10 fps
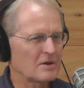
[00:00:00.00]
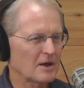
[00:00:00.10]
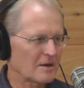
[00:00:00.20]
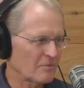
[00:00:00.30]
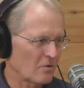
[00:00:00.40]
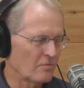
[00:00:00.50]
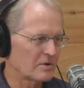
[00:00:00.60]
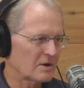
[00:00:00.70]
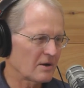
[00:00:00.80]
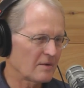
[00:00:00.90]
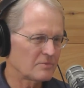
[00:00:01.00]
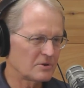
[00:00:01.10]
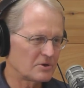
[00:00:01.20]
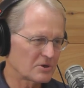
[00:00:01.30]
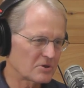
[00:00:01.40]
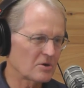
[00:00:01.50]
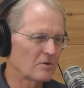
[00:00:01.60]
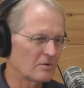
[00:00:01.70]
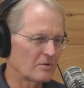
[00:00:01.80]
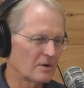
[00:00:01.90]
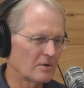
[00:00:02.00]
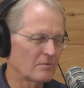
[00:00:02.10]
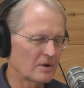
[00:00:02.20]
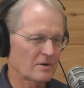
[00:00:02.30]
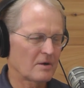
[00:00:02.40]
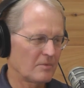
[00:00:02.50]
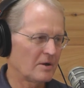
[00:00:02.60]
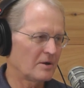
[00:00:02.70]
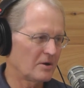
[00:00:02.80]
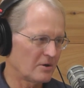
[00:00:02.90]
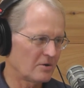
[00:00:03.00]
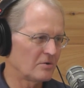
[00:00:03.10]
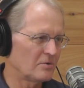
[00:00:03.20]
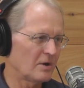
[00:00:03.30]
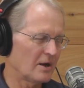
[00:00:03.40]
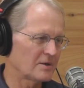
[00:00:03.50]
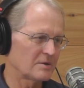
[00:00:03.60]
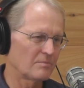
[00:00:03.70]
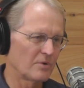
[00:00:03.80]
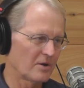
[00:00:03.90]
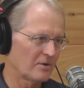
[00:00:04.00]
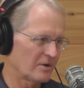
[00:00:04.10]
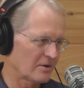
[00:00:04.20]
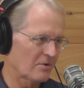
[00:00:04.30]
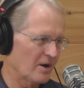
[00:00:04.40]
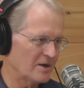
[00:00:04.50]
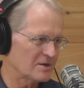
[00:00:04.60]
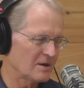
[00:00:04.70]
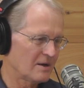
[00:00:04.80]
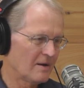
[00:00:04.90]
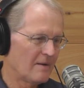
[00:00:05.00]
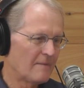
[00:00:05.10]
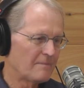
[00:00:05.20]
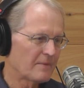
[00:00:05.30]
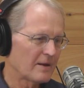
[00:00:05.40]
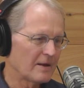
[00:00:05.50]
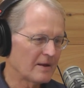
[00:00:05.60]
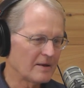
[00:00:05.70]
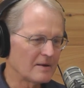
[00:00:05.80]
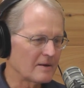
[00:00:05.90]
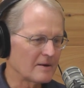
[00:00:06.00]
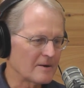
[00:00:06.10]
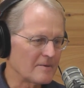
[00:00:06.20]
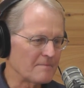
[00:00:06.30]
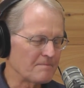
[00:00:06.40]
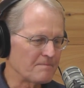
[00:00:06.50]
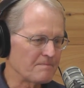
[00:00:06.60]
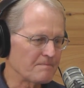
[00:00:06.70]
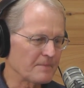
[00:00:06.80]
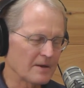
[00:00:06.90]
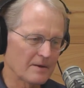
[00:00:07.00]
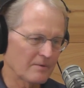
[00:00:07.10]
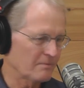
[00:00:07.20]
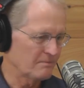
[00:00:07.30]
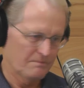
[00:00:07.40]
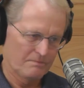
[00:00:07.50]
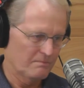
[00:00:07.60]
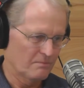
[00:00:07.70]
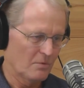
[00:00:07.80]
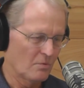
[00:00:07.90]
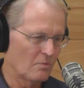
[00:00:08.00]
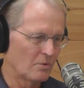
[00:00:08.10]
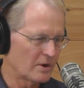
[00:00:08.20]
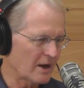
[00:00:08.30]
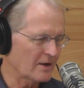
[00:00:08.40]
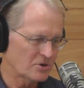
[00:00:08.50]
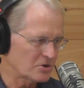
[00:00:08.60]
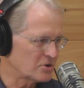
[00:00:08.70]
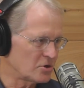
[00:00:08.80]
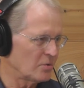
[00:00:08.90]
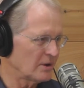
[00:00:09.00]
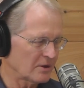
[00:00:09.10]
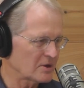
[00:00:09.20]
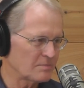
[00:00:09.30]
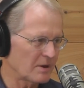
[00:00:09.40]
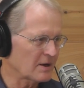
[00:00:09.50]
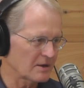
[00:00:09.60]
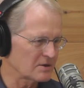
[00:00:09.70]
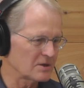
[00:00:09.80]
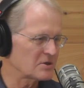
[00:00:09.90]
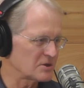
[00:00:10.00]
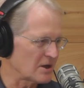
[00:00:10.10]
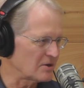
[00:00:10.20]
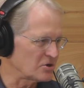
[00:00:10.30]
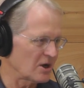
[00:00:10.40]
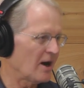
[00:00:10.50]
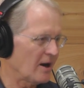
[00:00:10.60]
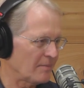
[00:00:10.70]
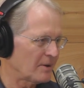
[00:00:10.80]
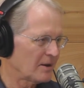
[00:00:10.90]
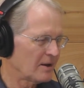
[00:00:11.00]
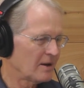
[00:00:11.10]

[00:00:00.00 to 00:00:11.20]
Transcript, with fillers: time over time to just show, you know, we are committed to you as a brother in Christ. Mm-hmm. And, um, you know, we're not just doing this because this is our job.